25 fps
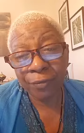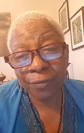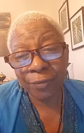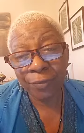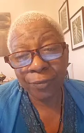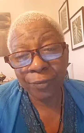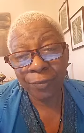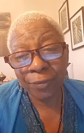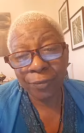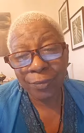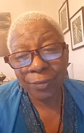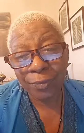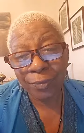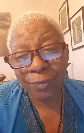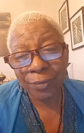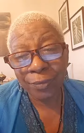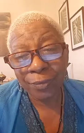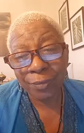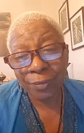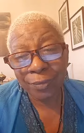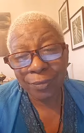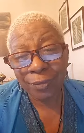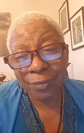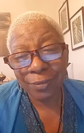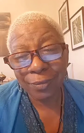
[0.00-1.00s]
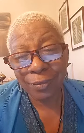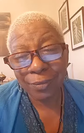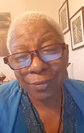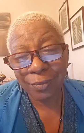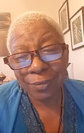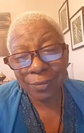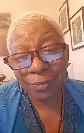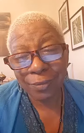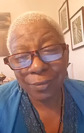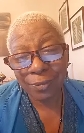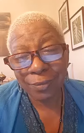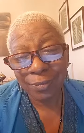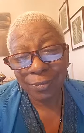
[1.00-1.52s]

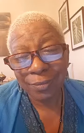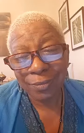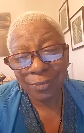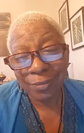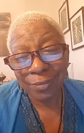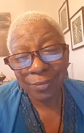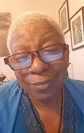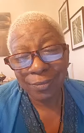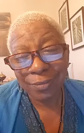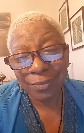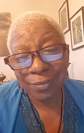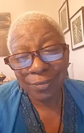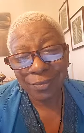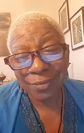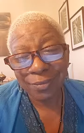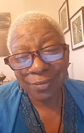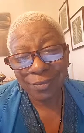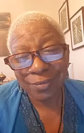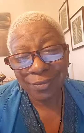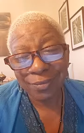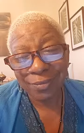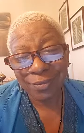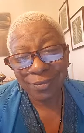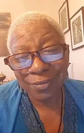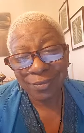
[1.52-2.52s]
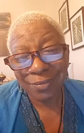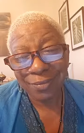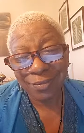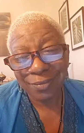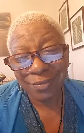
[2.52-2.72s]
[no speech]